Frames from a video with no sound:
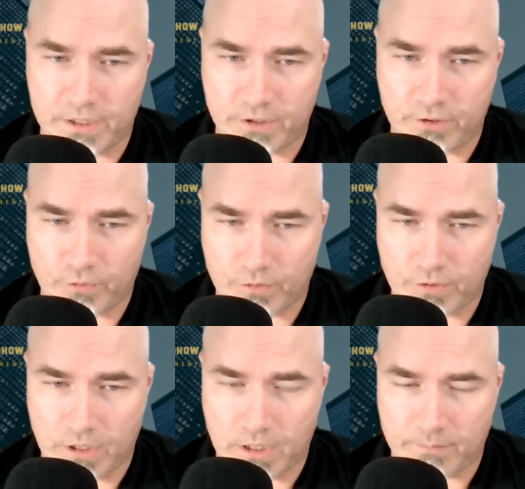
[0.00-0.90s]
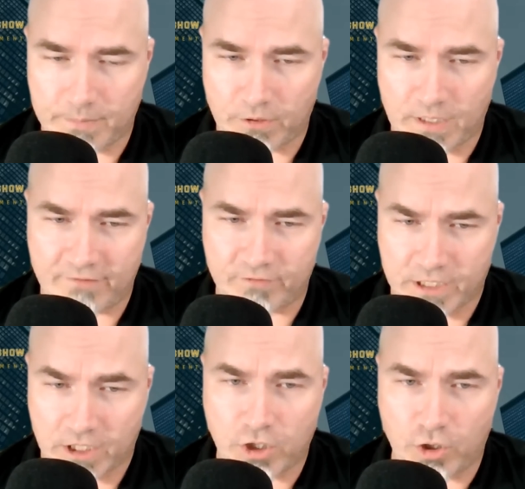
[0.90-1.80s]
it'll have
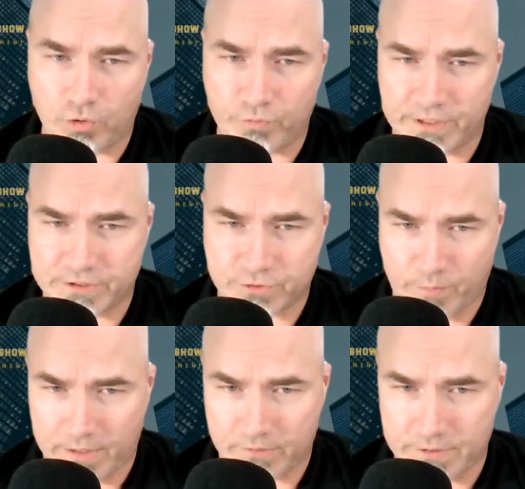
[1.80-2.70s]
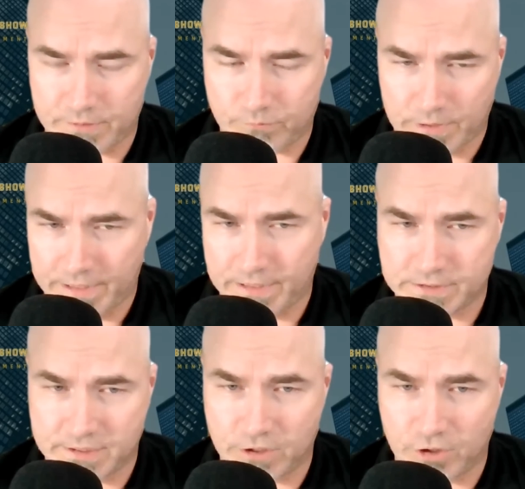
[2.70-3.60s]
like a code that's directly
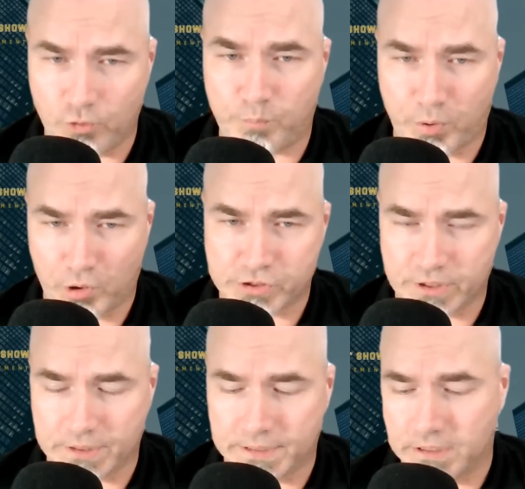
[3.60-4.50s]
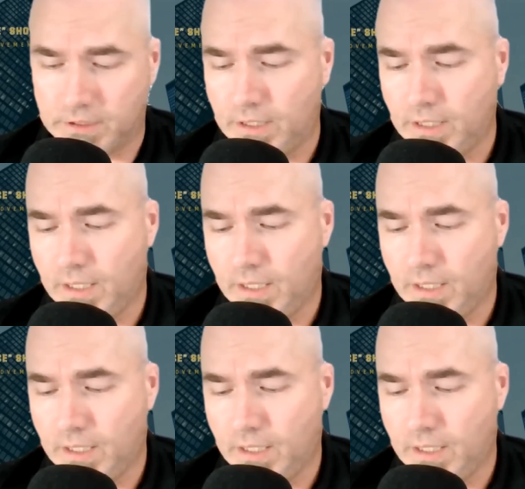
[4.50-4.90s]
related to you personally,